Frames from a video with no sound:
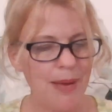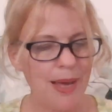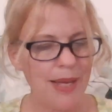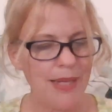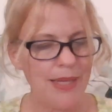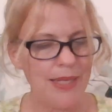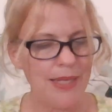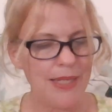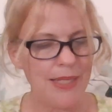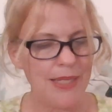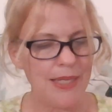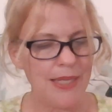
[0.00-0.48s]

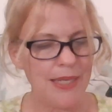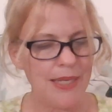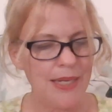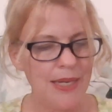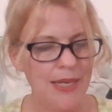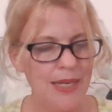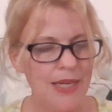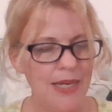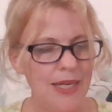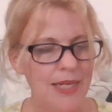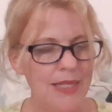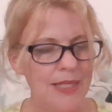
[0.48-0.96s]
malady,
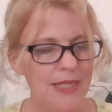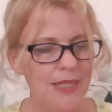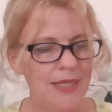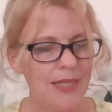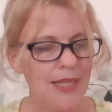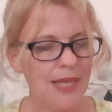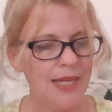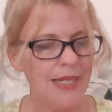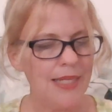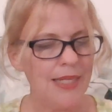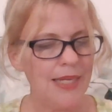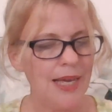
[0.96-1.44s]
a
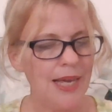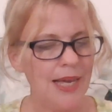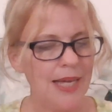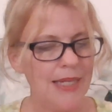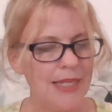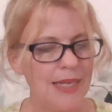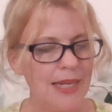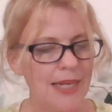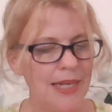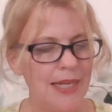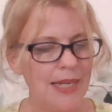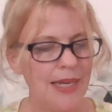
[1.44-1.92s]
slight
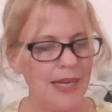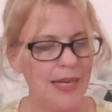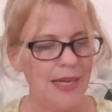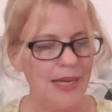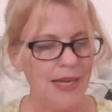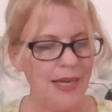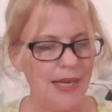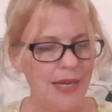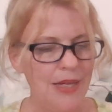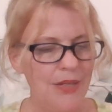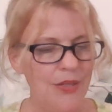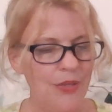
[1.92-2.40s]
headache,
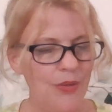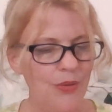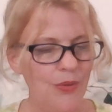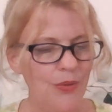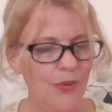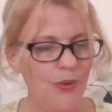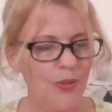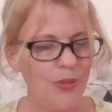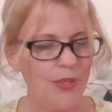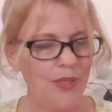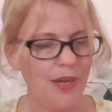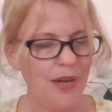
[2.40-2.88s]
and her
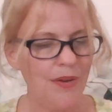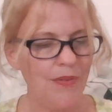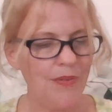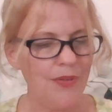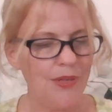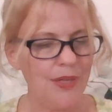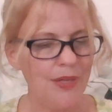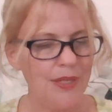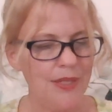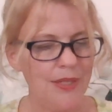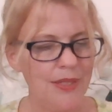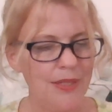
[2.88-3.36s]
old
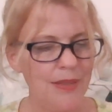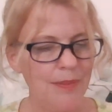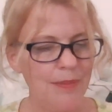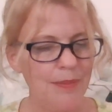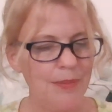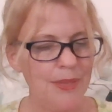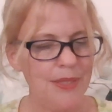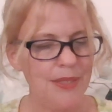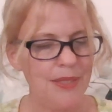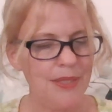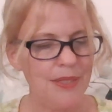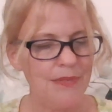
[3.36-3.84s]
governess,
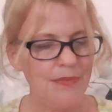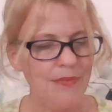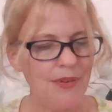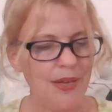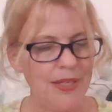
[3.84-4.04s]
Mrs.